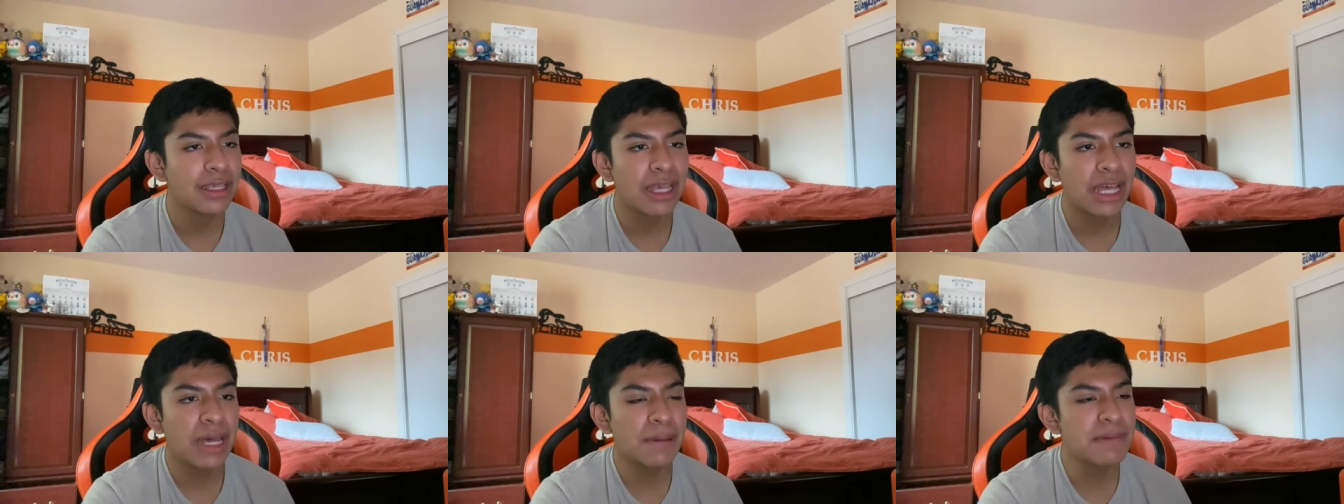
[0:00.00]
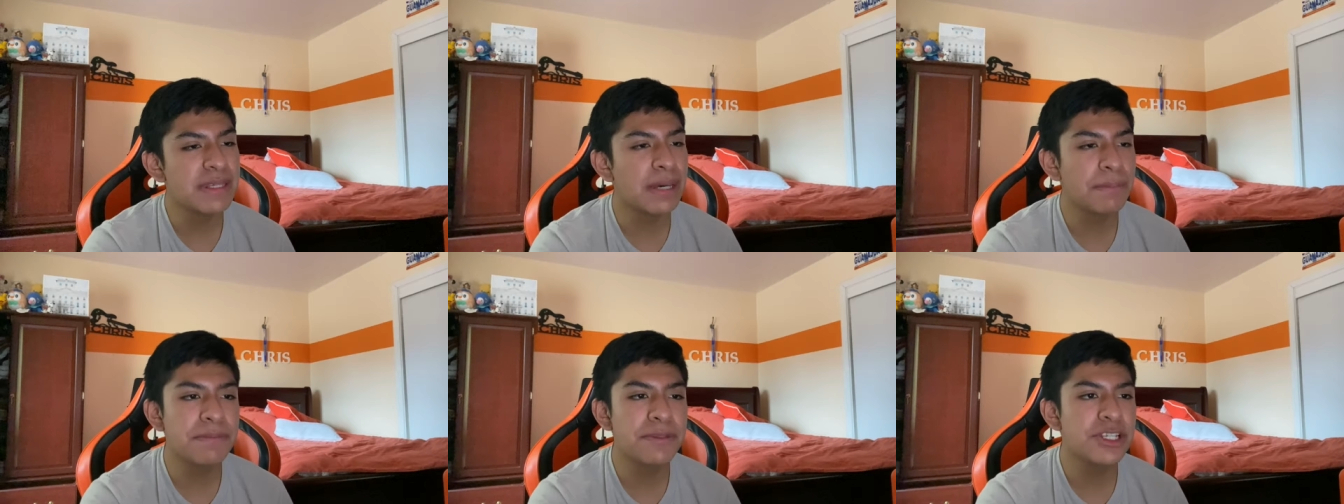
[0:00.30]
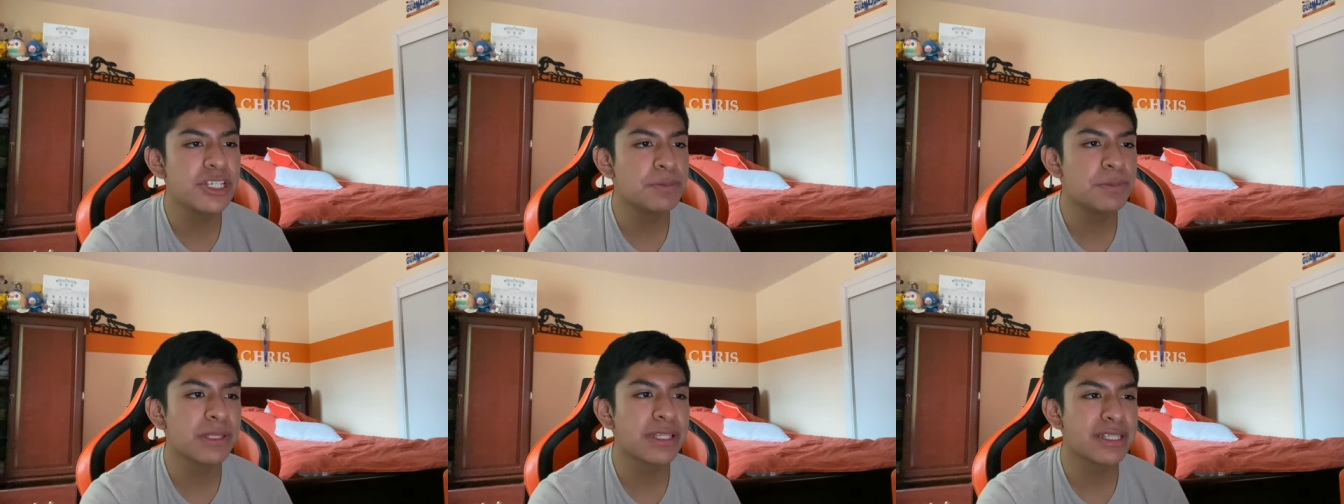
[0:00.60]
I mean, not
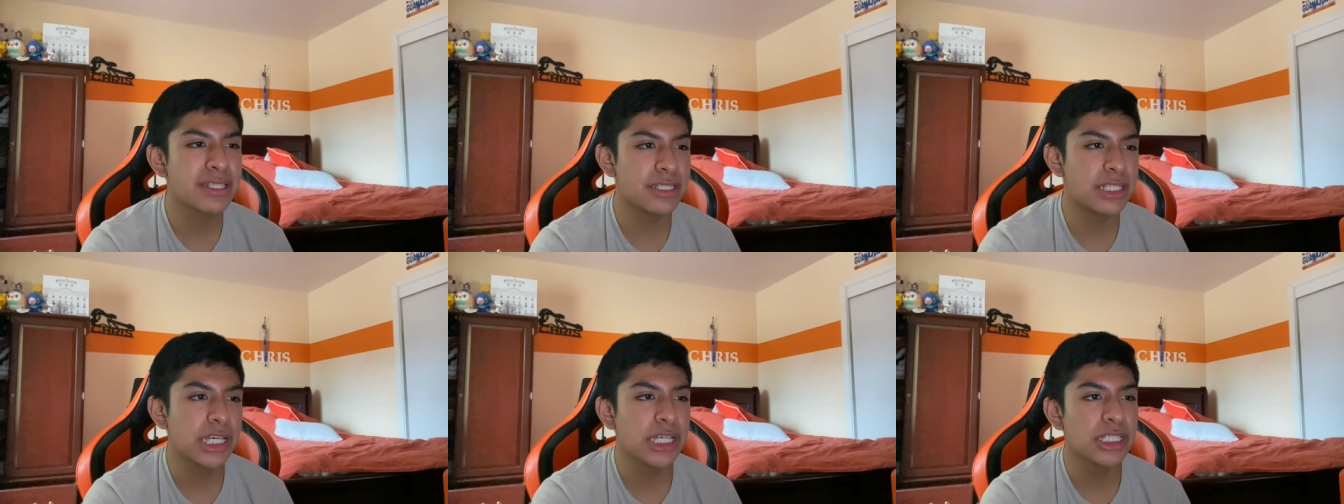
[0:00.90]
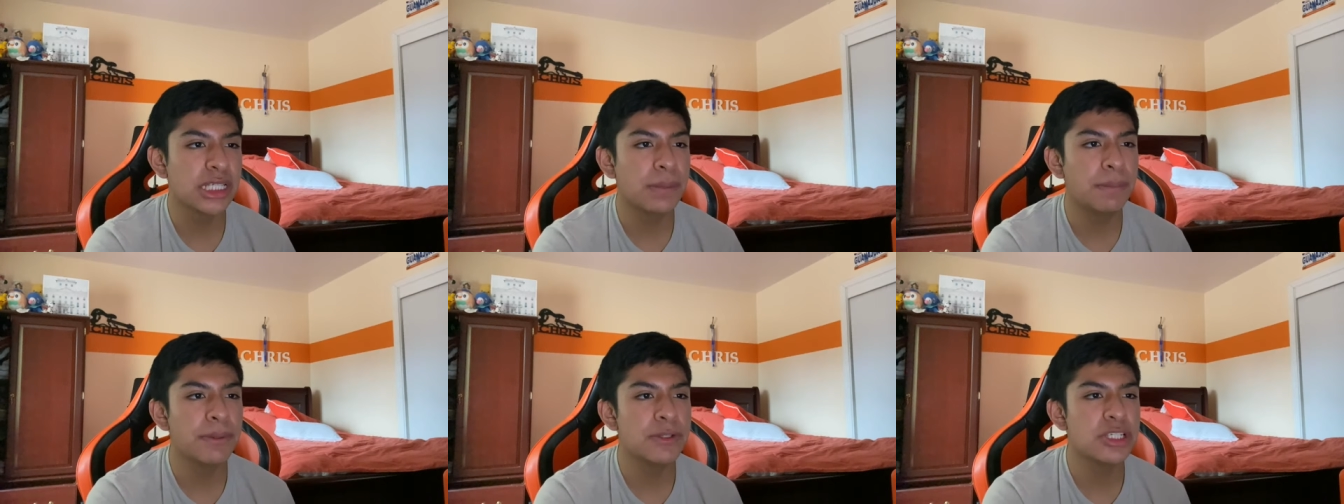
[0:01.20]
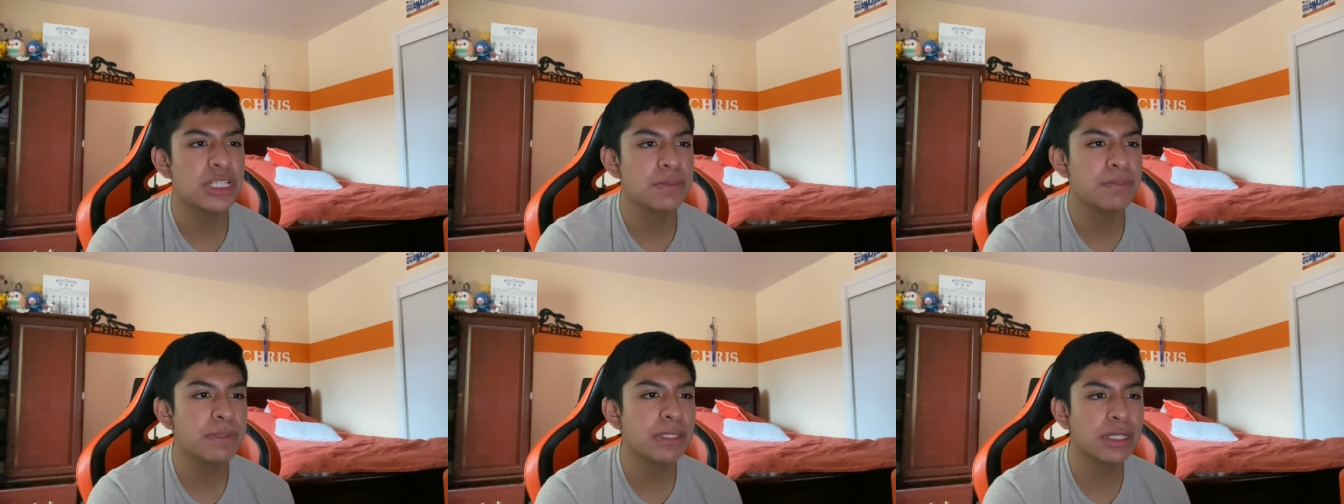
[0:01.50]
just because of TikTok, but
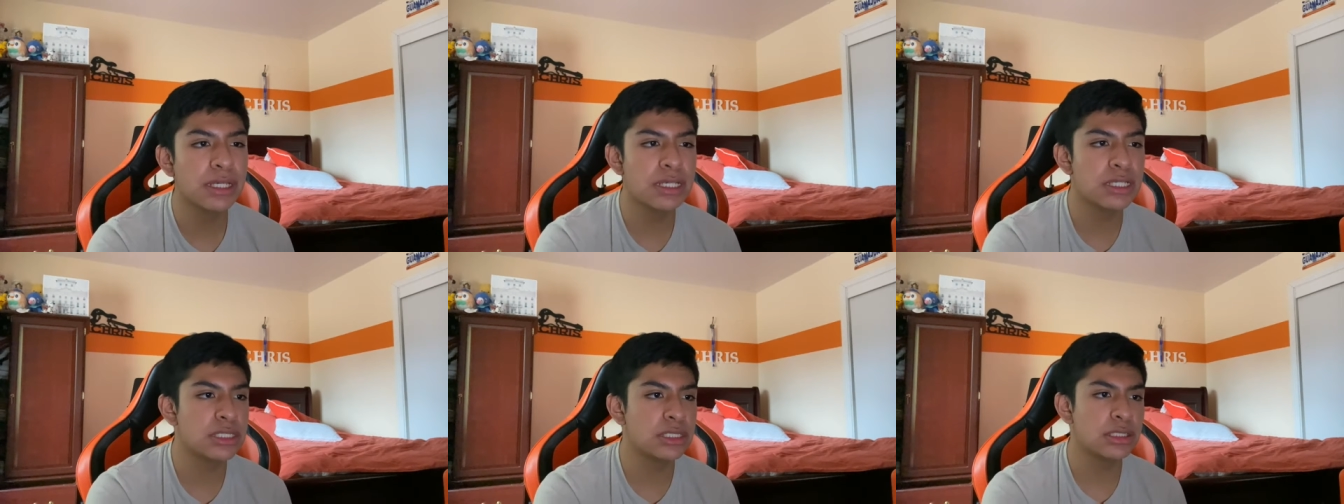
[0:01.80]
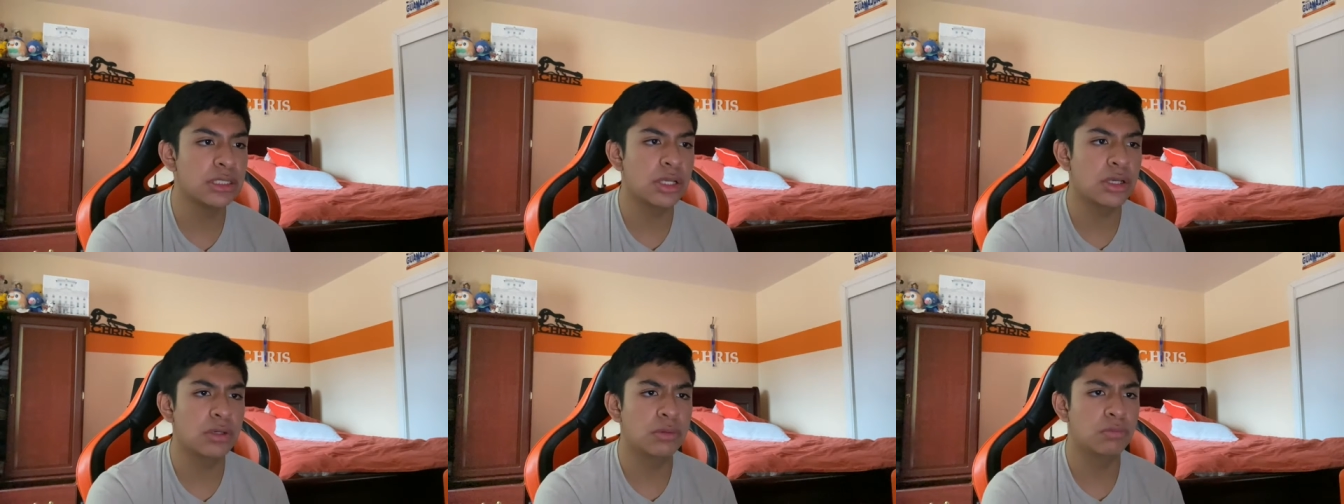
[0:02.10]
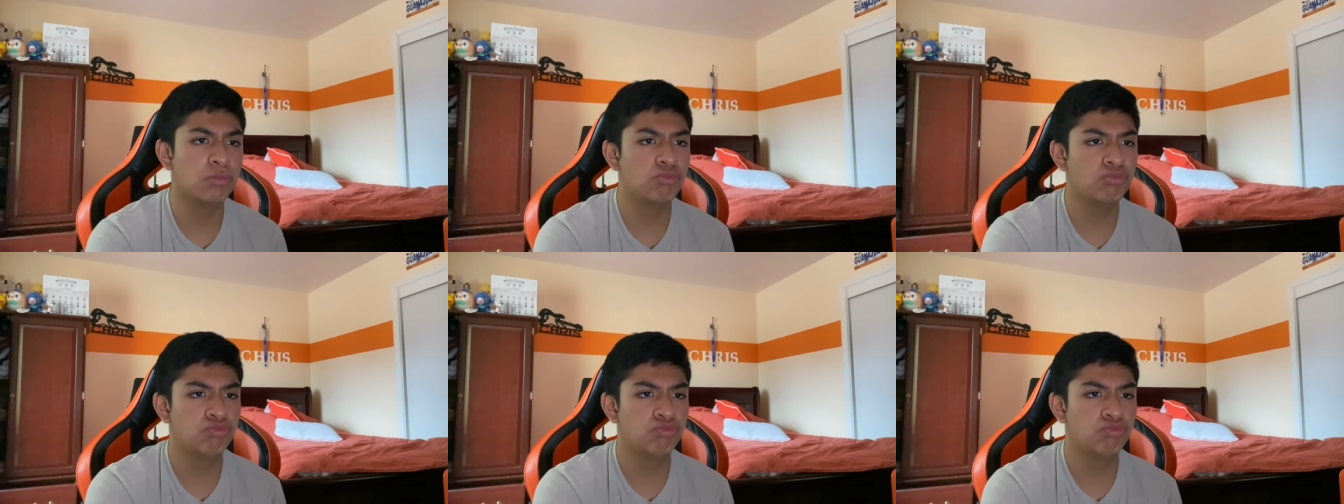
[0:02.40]
just because you know